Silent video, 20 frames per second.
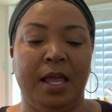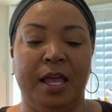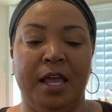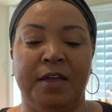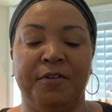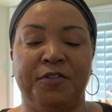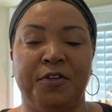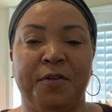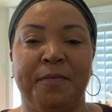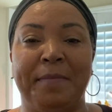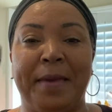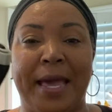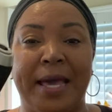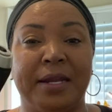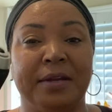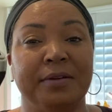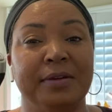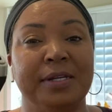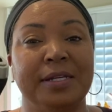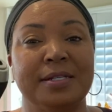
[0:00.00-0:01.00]
If your
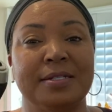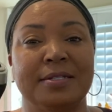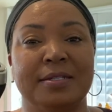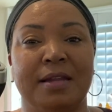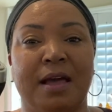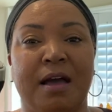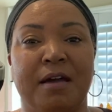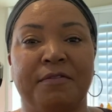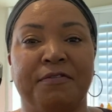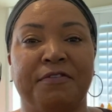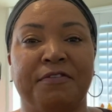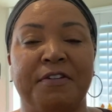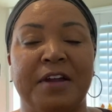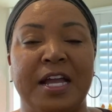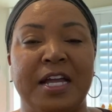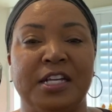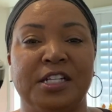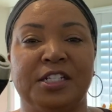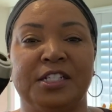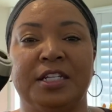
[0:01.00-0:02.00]
battery is not
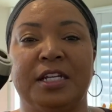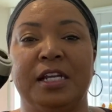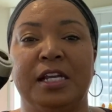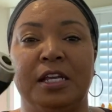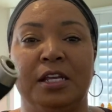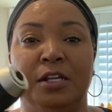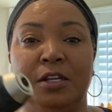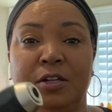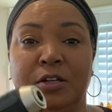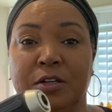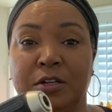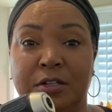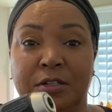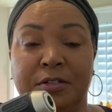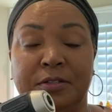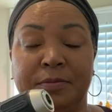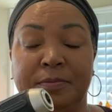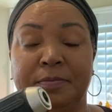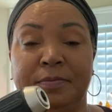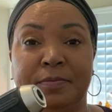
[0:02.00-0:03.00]
fresh,
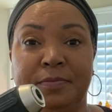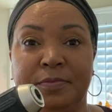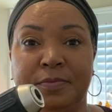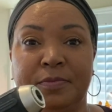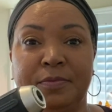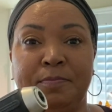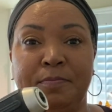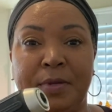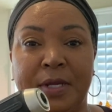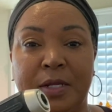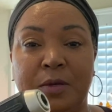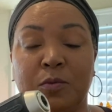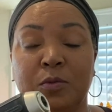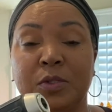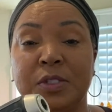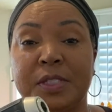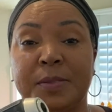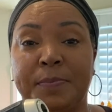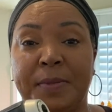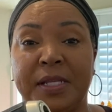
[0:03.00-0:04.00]
your bit
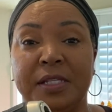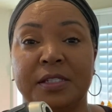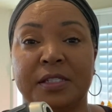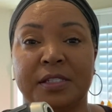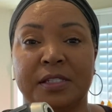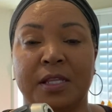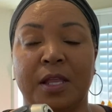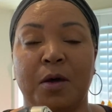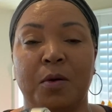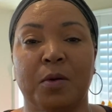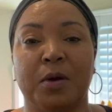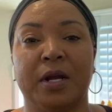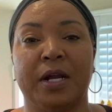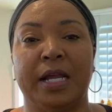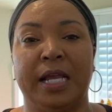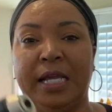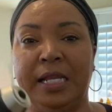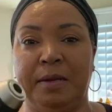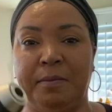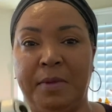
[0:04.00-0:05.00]
will spin slower
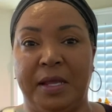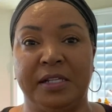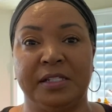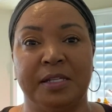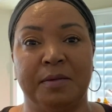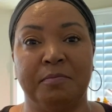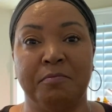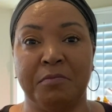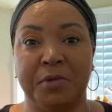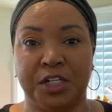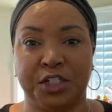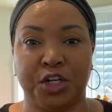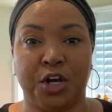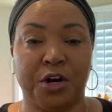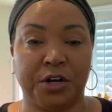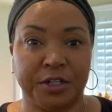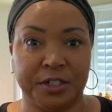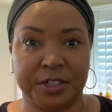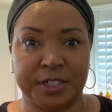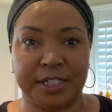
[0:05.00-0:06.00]
and it makes it much
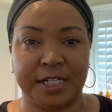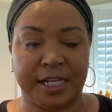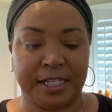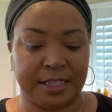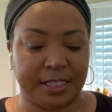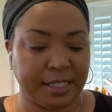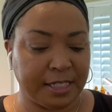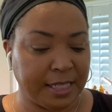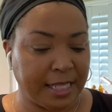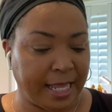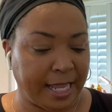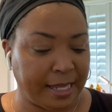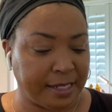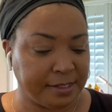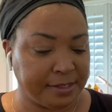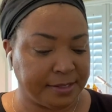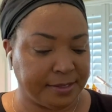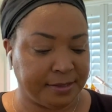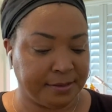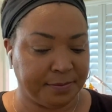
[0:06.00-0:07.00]
harder to cut the
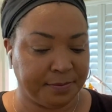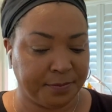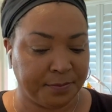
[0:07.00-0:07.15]
glass.